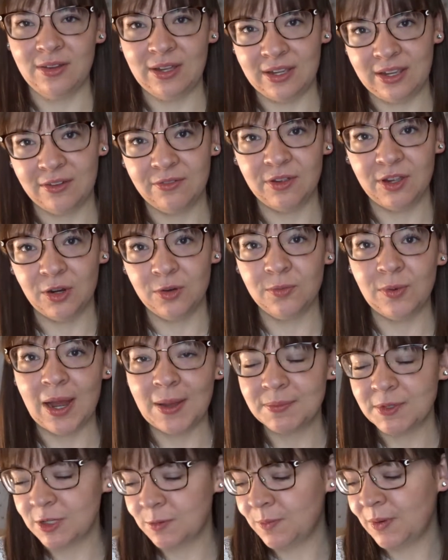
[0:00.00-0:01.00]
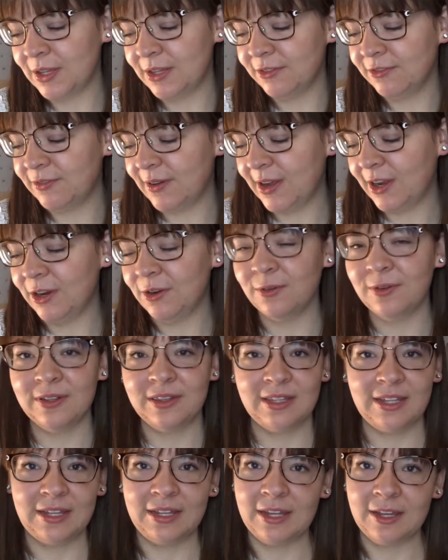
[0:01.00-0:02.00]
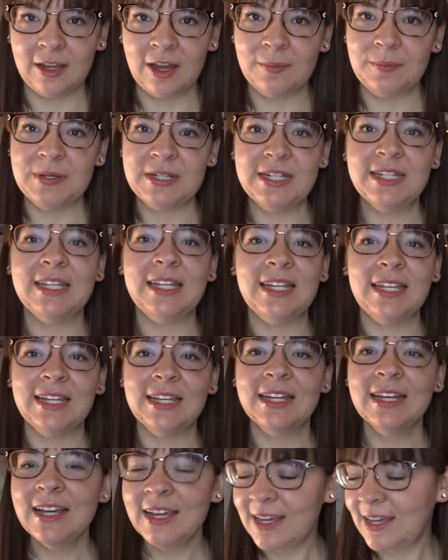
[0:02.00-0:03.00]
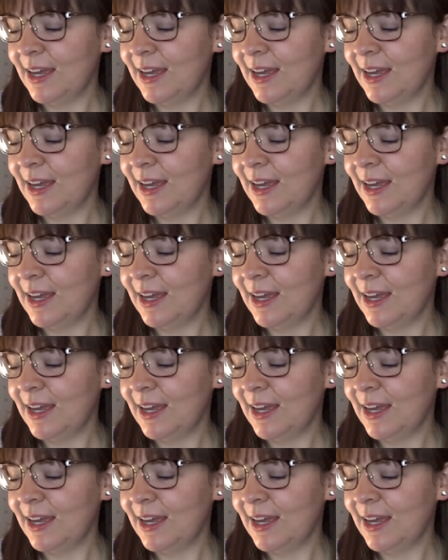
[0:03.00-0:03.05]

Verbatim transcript: Like if you're wrapped up by the fire with like a cup of tea,